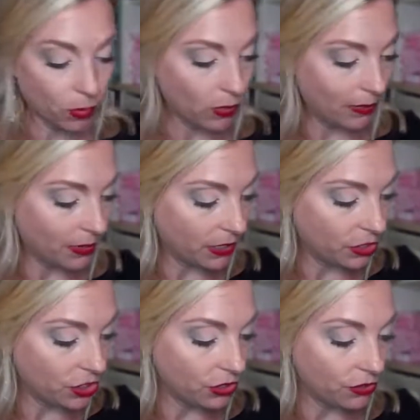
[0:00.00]
what I'm gonna
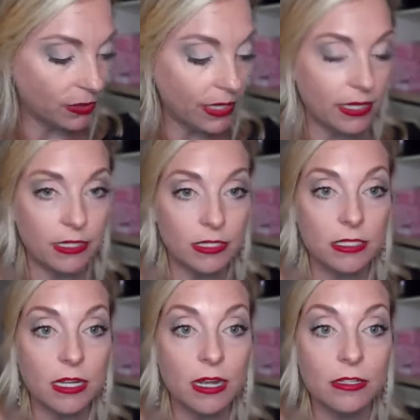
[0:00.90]
do
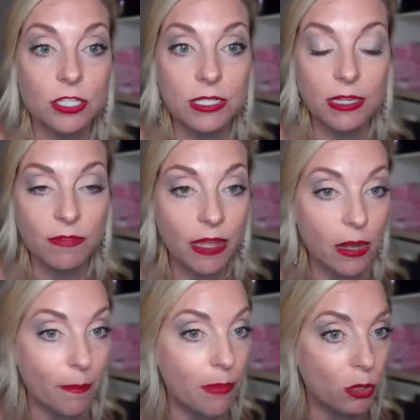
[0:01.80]
is just give that
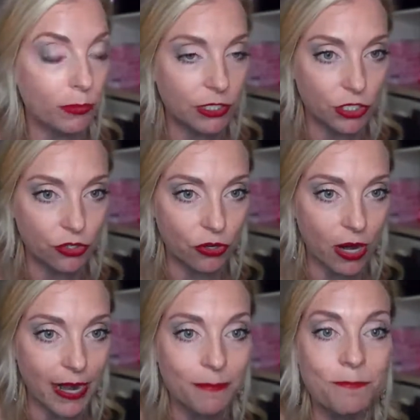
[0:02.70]
a moment to
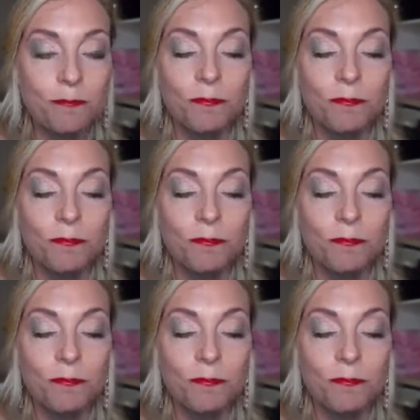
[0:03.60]
dry